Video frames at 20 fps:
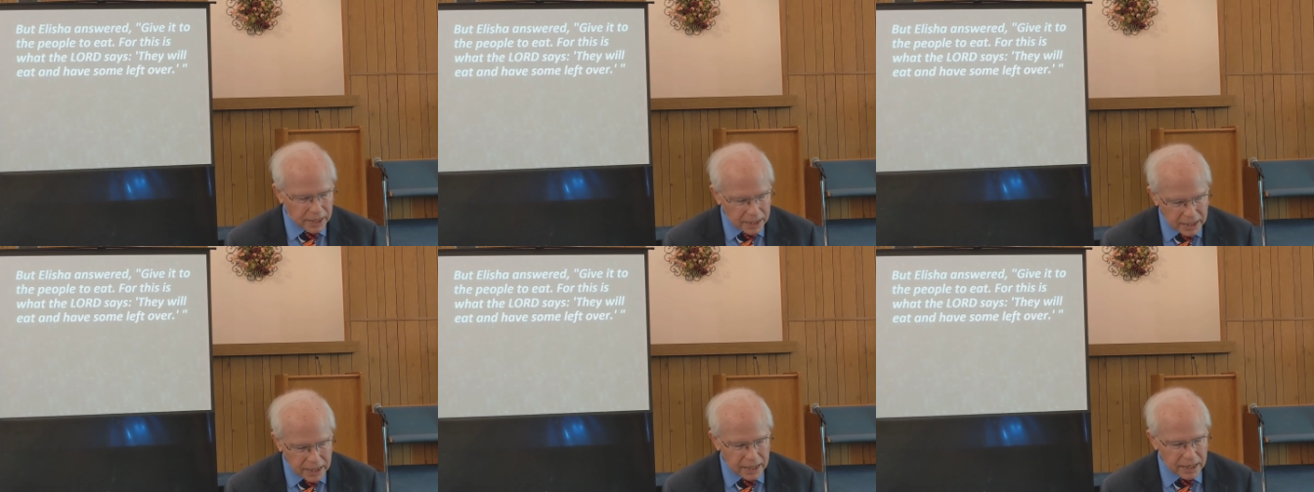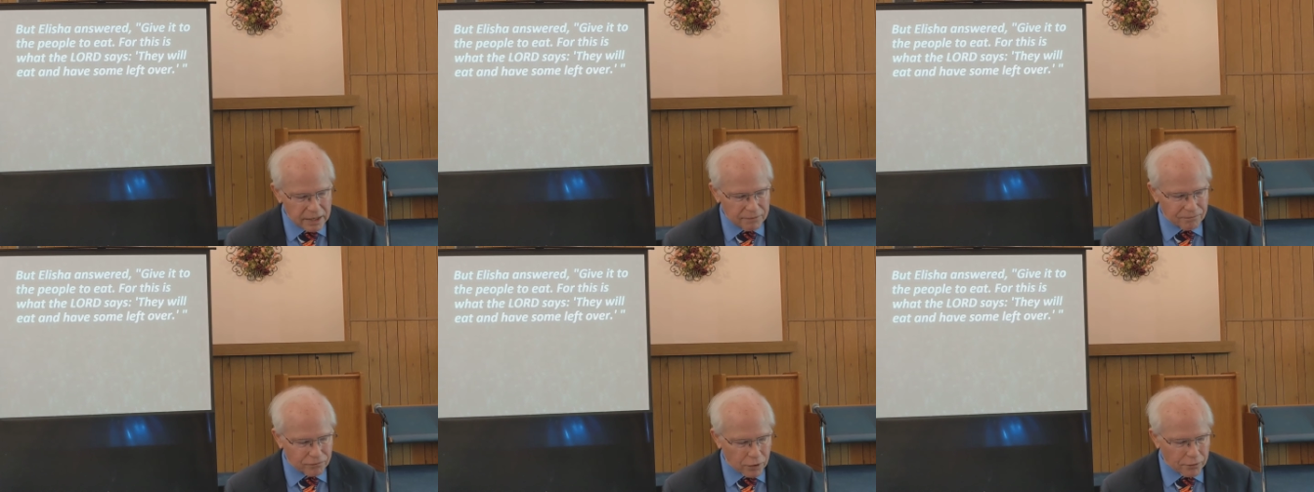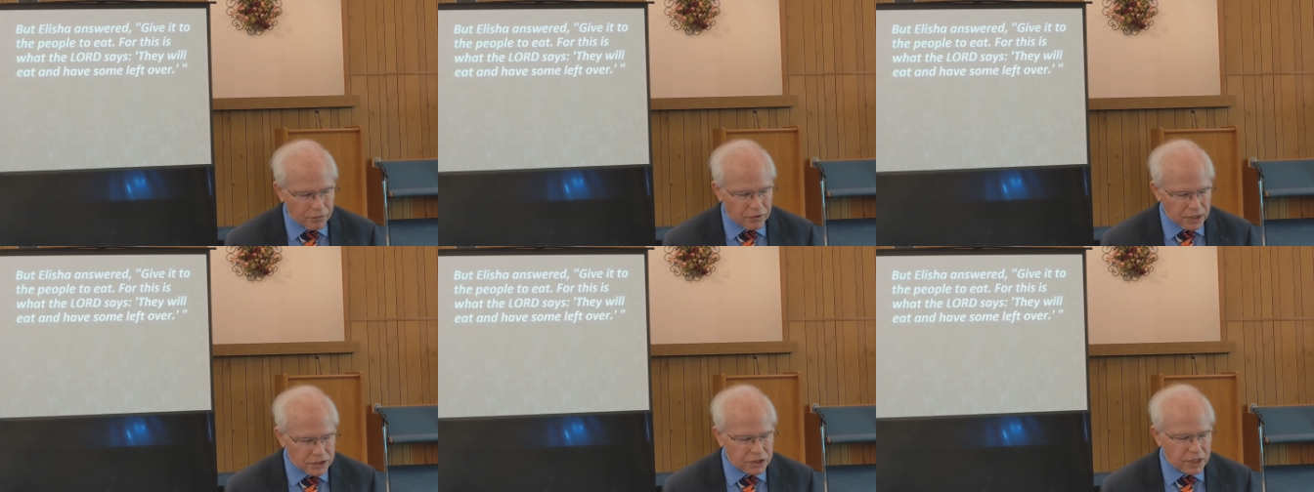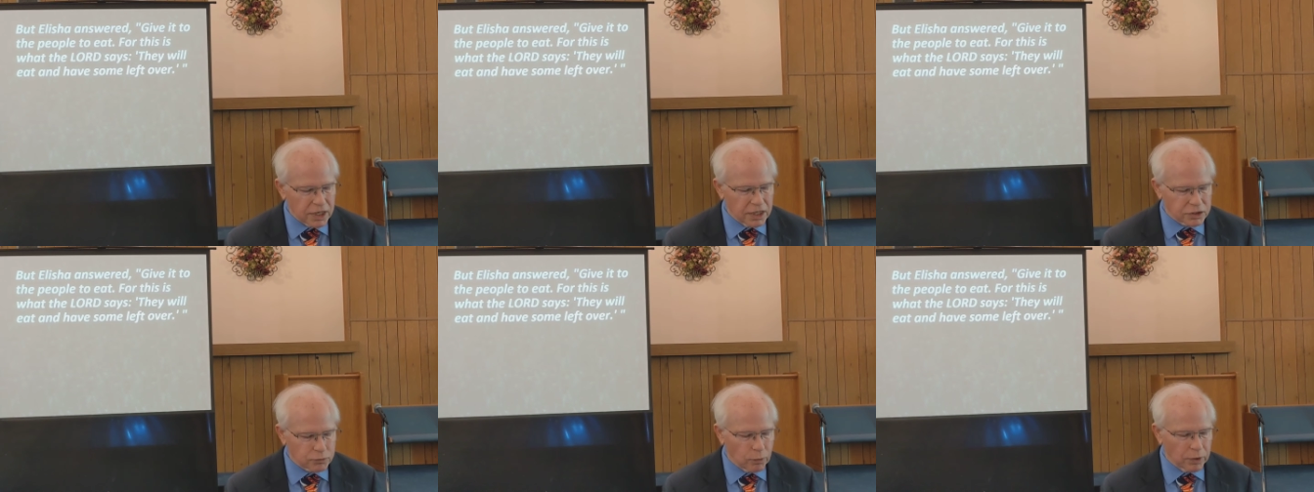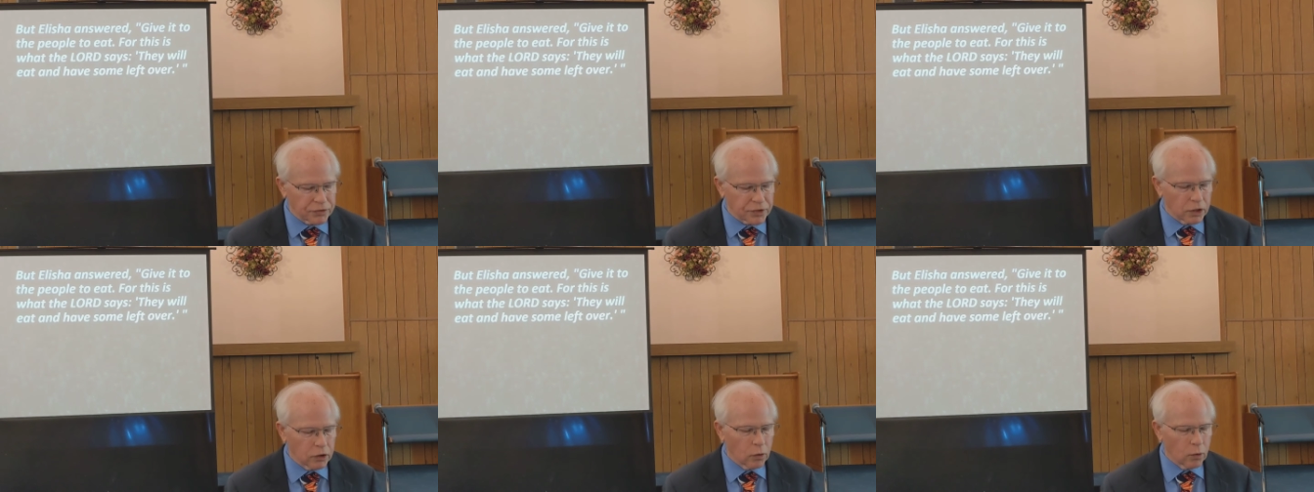to eat, for this is
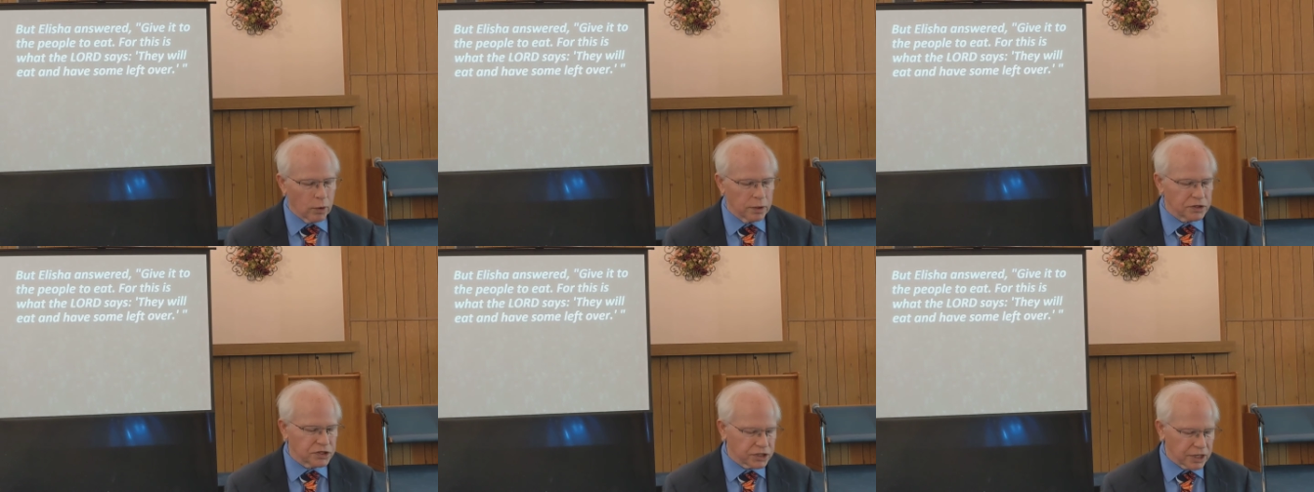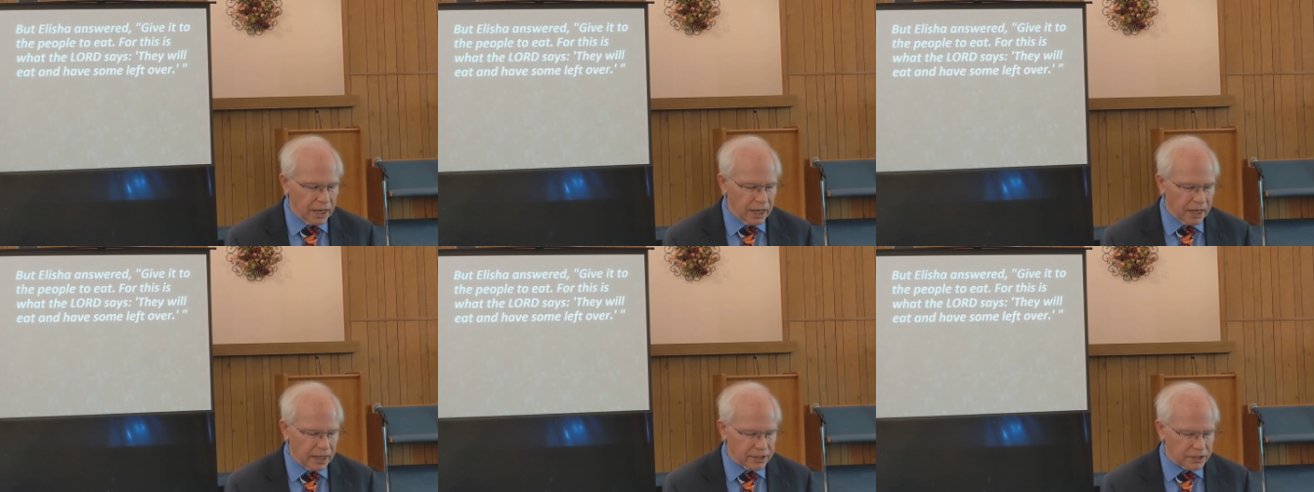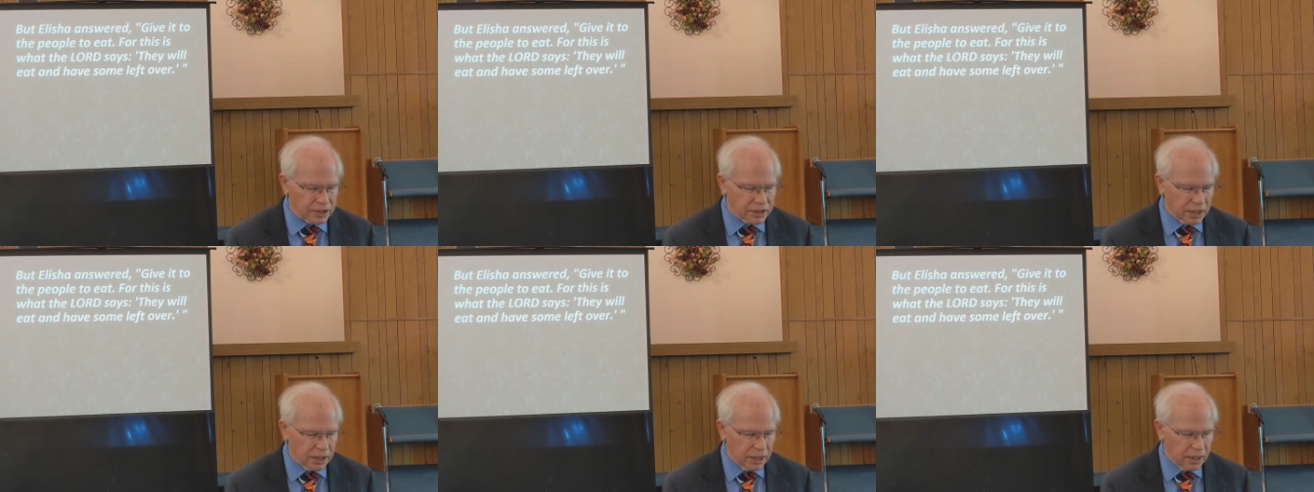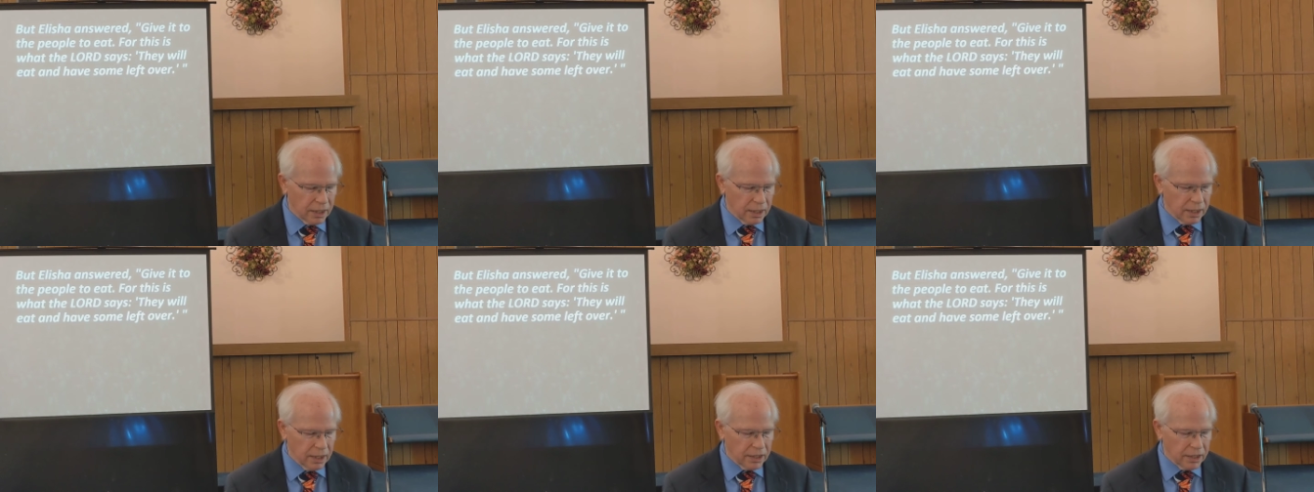what the Lord says.